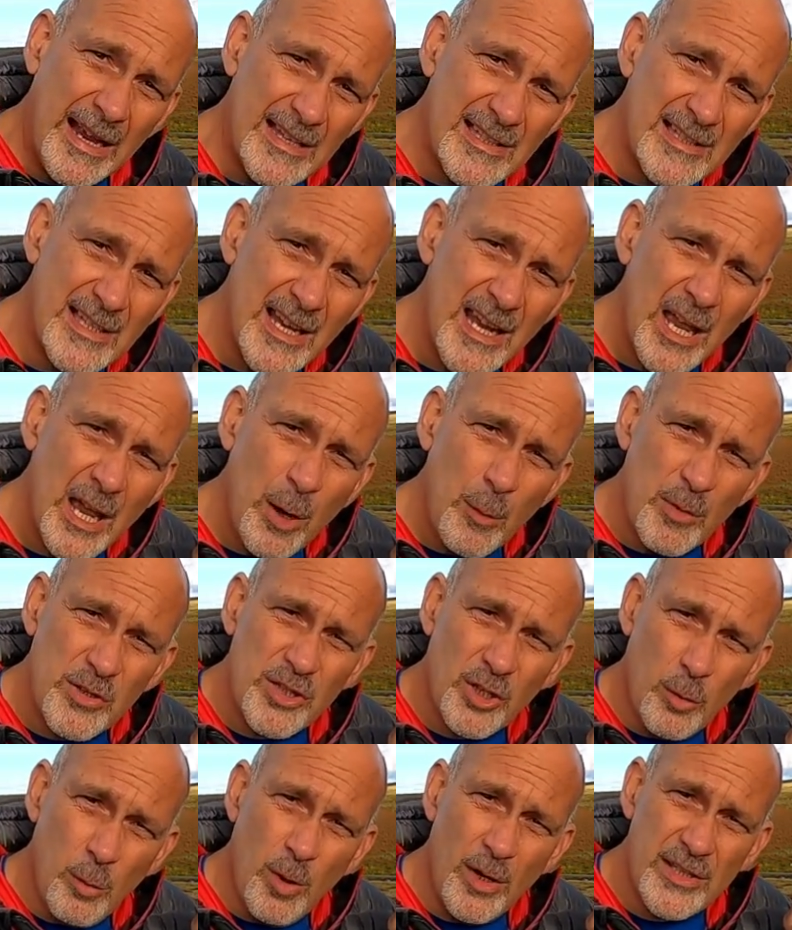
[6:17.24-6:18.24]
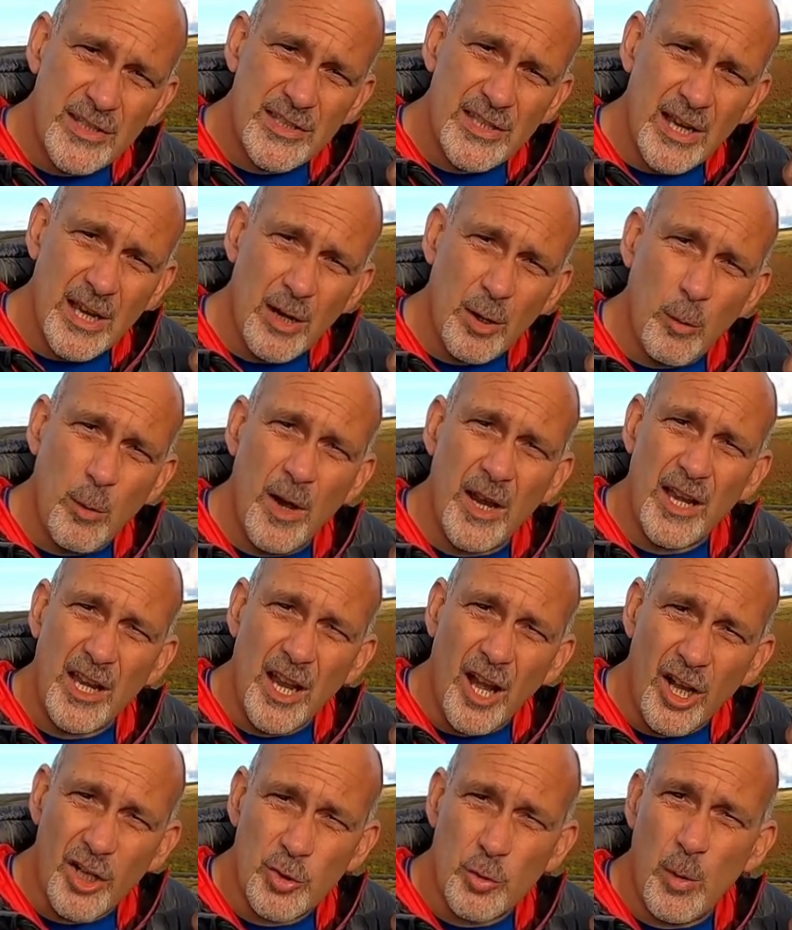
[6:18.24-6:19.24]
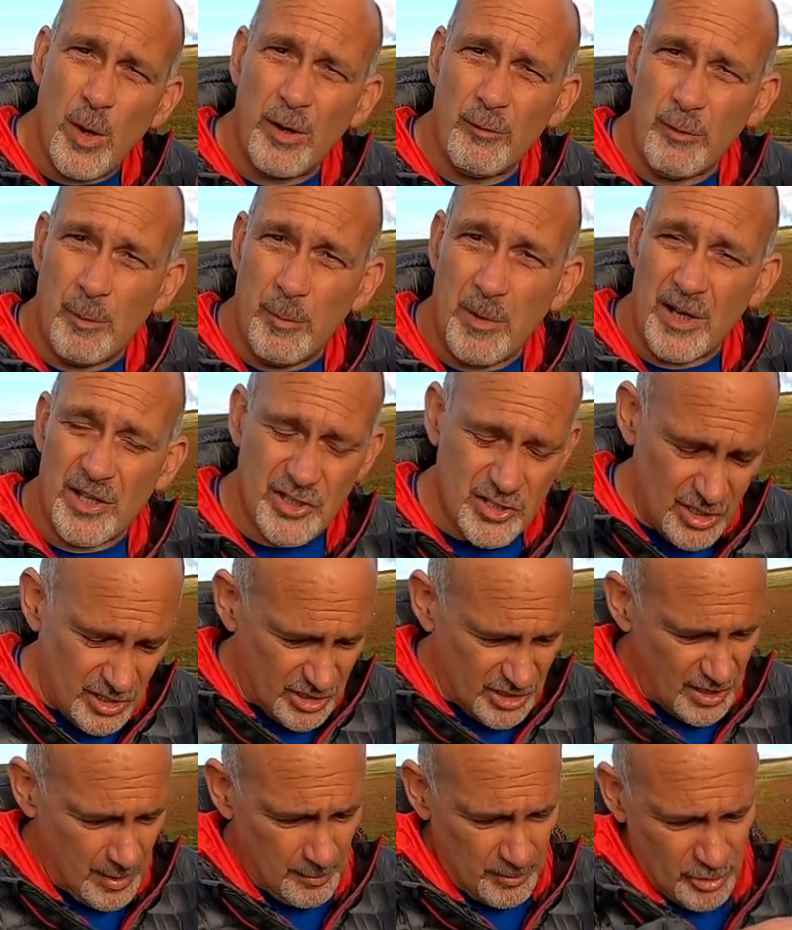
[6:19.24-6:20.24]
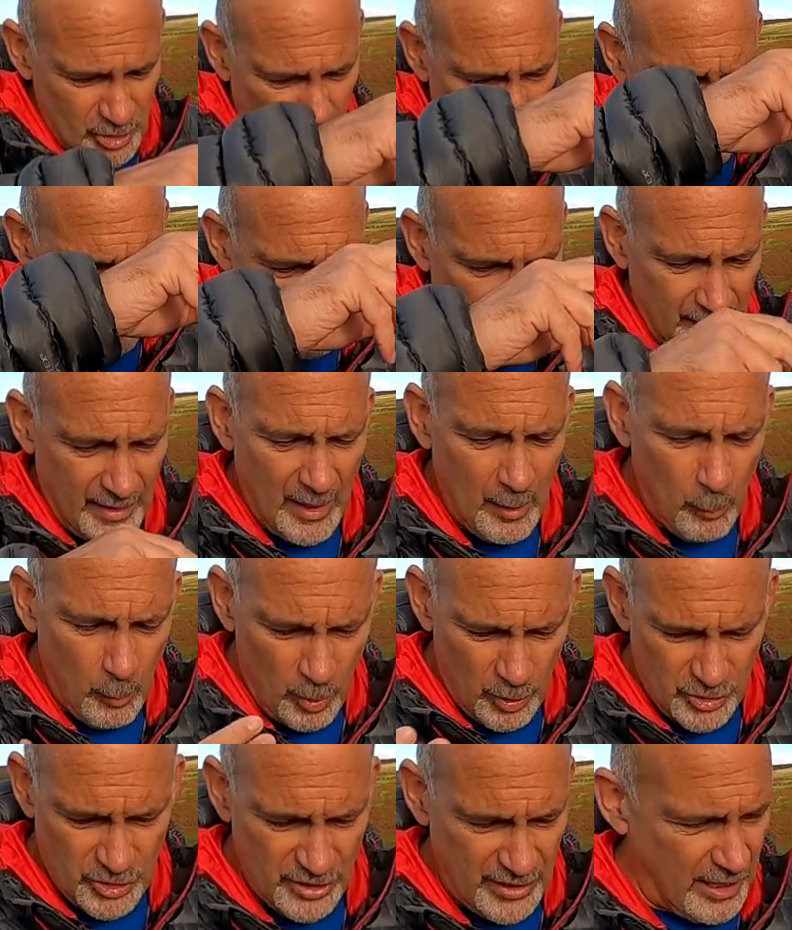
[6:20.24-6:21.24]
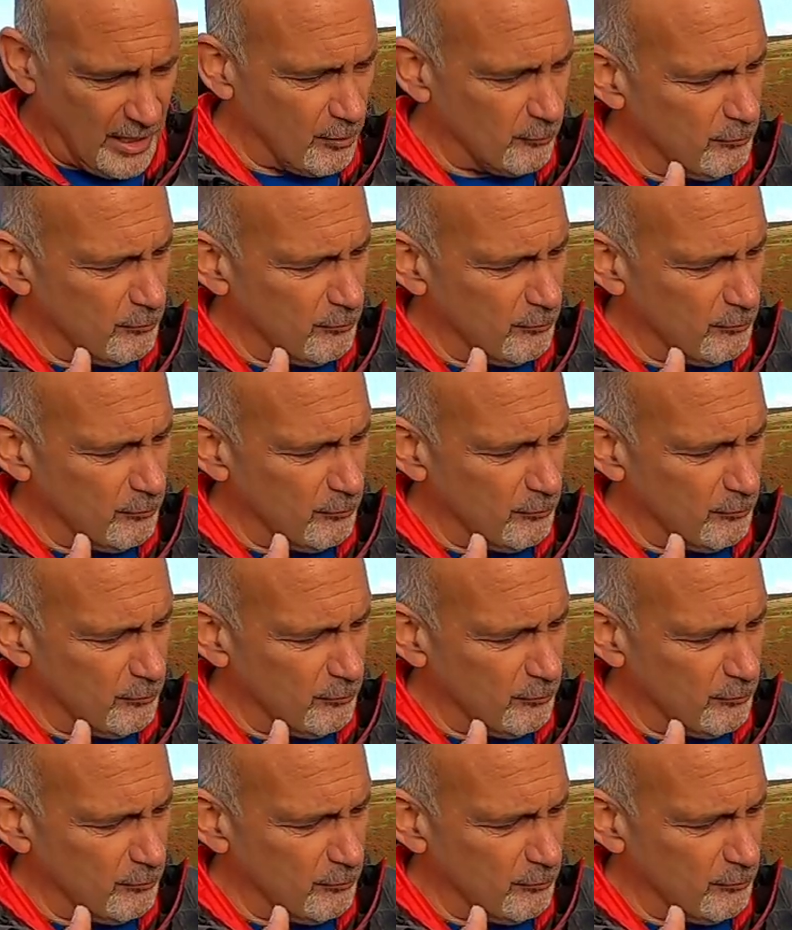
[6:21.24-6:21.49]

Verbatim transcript: bags, which are quite large, quite robust. Just snip the top off of that, wash it